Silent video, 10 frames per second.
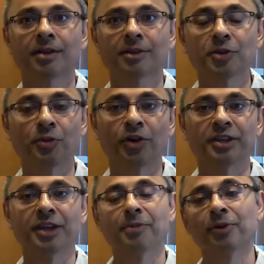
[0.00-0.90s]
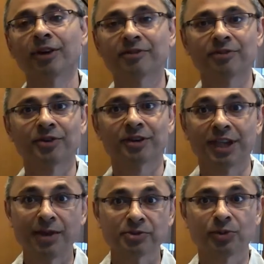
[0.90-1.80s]
Good morning, Kam Brar for
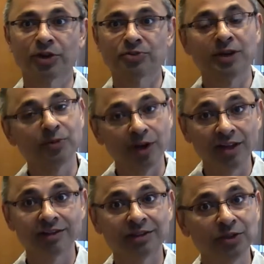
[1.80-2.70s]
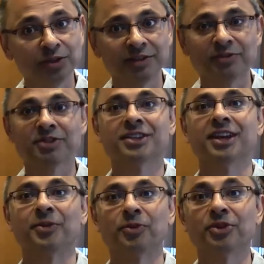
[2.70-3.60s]
Kam's Mortgage Minute. Well, a little different
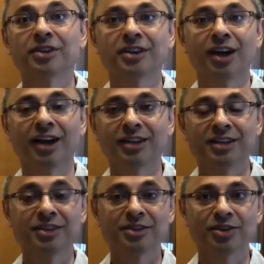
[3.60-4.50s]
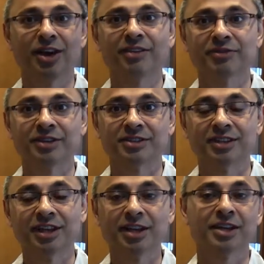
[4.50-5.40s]
today. We're not in the office.
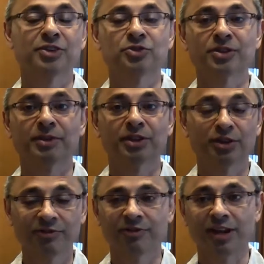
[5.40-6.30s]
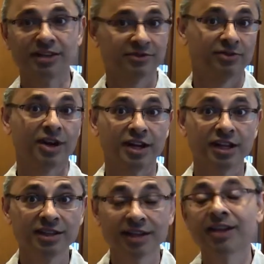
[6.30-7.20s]
Today I'm going to do something a little fun. It's Friday.
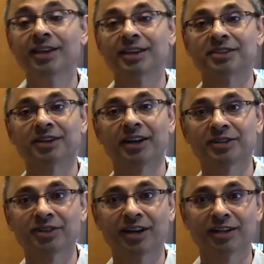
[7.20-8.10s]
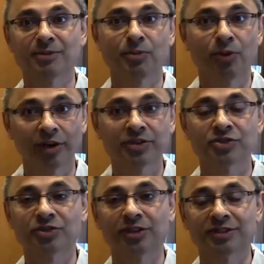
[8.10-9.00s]
I get tired of talking about
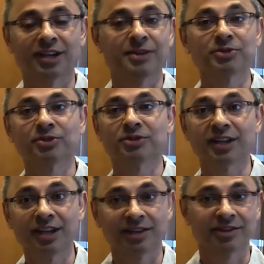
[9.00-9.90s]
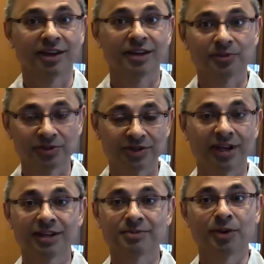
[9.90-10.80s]
mortgages all the time, so today I thought I would
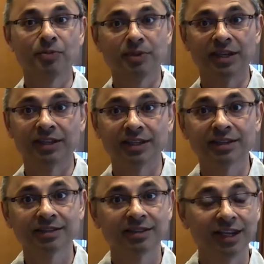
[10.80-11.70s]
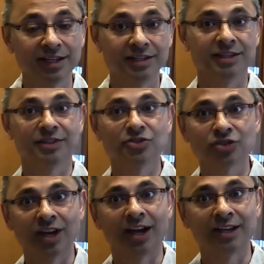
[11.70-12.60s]
talk about making Indian
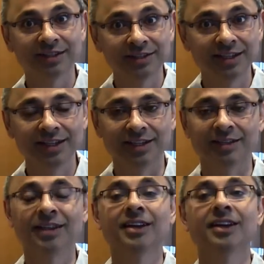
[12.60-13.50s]
chai tea.